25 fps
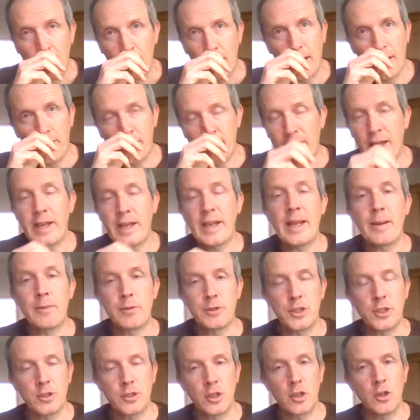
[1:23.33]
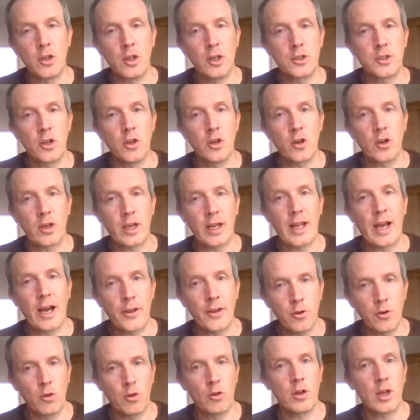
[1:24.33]
and that enables you to look at how
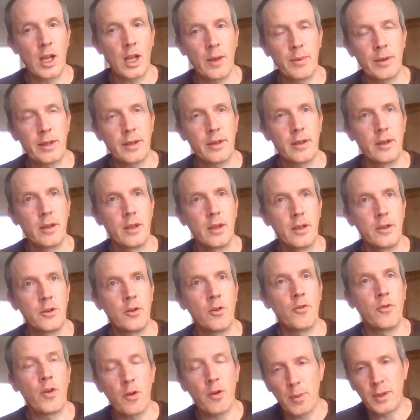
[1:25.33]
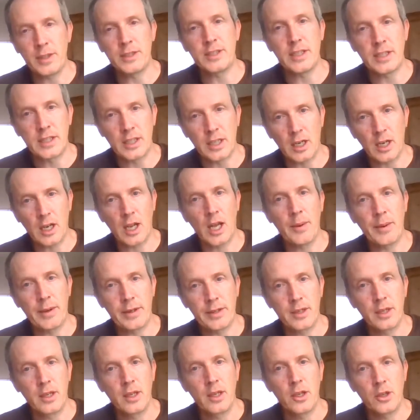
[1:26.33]
your vulnerability to
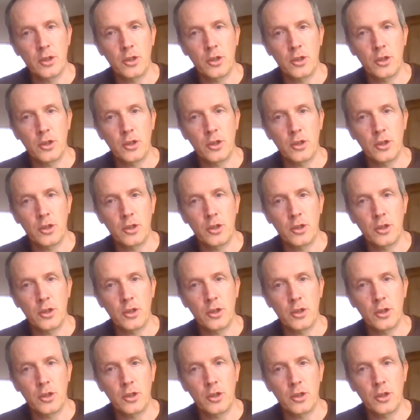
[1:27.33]
climate